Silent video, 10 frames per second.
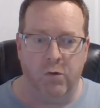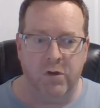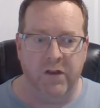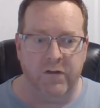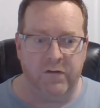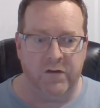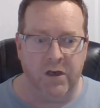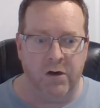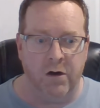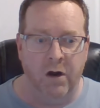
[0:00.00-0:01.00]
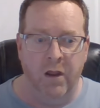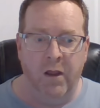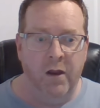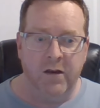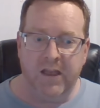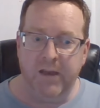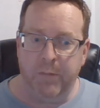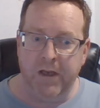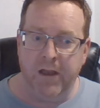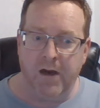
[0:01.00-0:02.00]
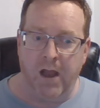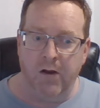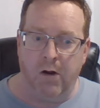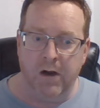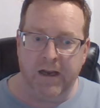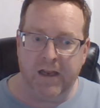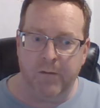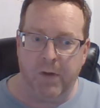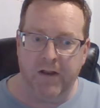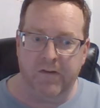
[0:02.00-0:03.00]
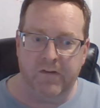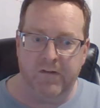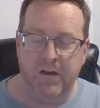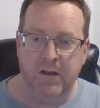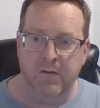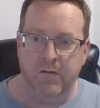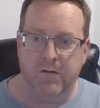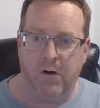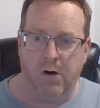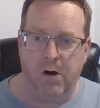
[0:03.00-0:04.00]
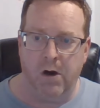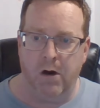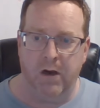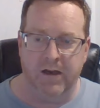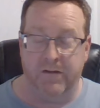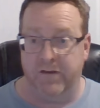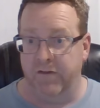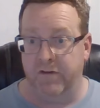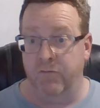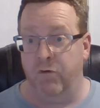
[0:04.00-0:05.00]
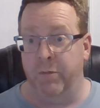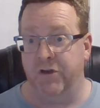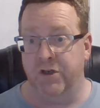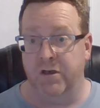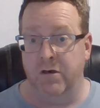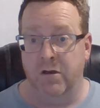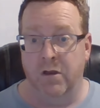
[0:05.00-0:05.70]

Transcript: Well, consider keeping an eye on, hey, my sins are, in a sense, in remission.